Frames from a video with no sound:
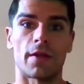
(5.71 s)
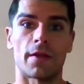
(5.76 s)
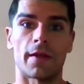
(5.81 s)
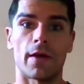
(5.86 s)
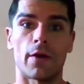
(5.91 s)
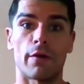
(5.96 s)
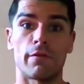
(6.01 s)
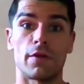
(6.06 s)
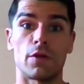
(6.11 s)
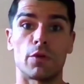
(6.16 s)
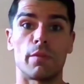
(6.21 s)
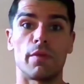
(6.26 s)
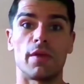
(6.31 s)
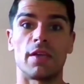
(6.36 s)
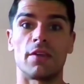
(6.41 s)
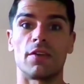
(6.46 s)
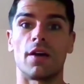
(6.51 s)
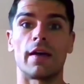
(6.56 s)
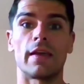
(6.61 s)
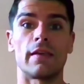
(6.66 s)
Right now, I think we're
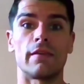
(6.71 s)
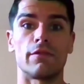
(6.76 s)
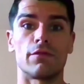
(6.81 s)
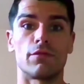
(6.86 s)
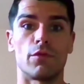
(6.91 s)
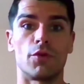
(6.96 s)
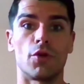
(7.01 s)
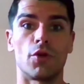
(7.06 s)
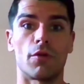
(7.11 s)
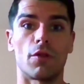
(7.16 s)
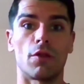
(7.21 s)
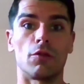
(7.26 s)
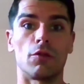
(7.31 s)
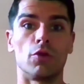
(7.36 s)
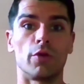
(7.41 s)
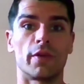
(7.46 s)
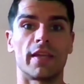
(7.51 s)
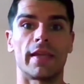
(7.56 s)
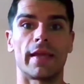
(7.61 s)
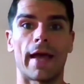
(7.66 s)
being naive. We're not
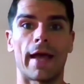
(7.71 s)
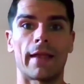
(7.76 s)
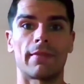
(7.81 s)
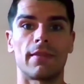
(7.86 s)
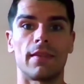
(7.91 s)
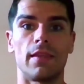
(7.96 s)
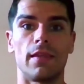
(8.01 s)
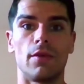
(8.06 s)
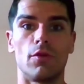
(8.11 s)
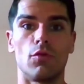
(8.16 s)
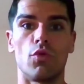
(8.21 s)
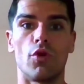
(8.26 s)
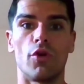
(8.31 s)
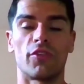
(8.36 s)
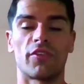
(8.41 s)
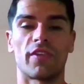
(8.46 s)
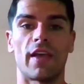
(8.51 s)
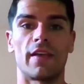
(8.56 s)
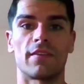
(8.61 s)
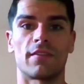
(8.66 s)
looking at the
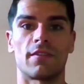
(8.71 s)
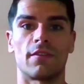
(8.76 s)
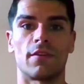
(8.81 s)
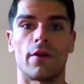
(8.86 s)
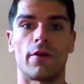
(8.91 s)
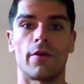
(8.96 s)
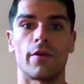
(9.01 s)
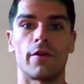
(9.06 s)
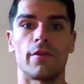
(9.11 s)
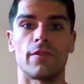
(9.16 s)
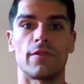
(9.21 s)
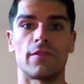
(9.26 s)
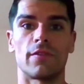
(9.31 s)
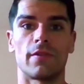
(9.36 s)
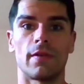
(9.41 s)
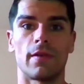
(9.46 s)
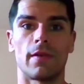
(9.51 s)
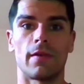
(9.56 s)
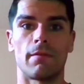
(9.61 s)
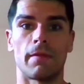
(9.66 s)
worst-case scenarios
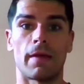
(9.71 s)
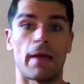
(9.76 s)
